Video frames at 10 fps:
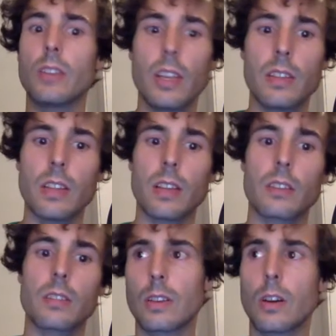the
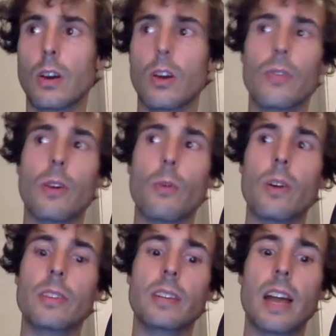index, or if I
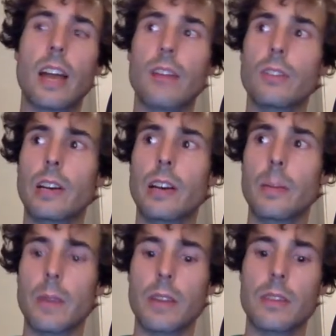want, I have the clear
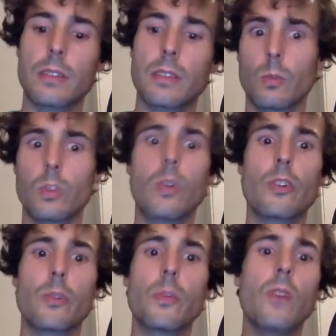method, which will
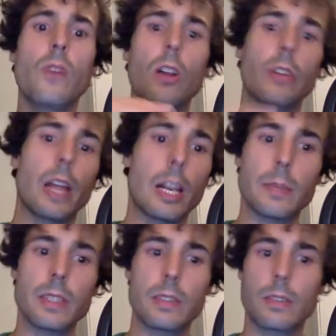remove all the
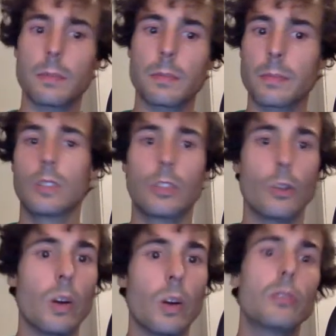elements. Do you
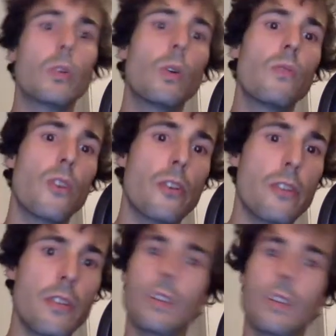want to go
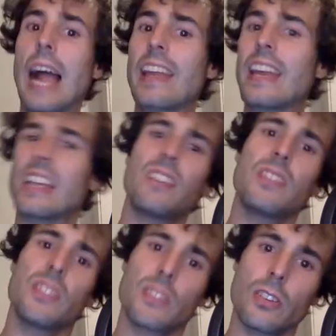further? I can
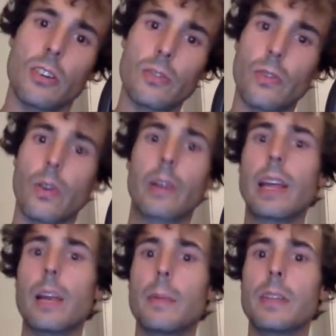even search for an
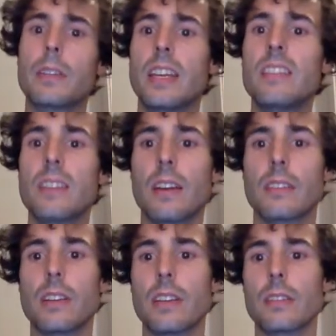element inside the
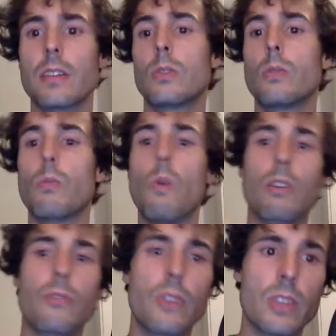list, to
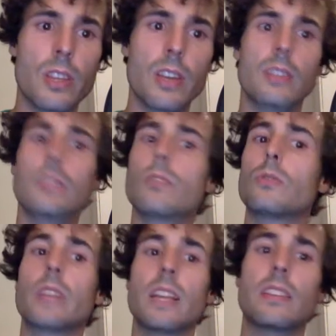work with it, to
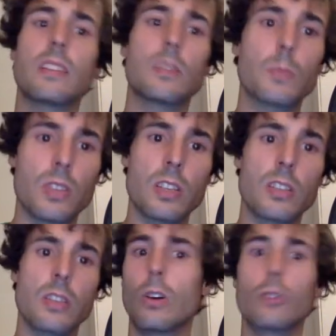get its
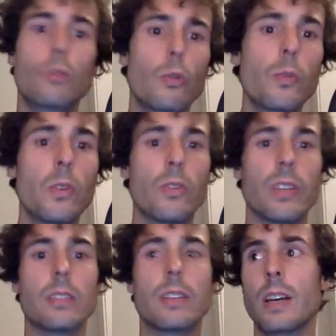position, or to remove
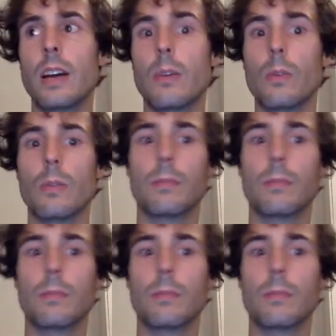it. How?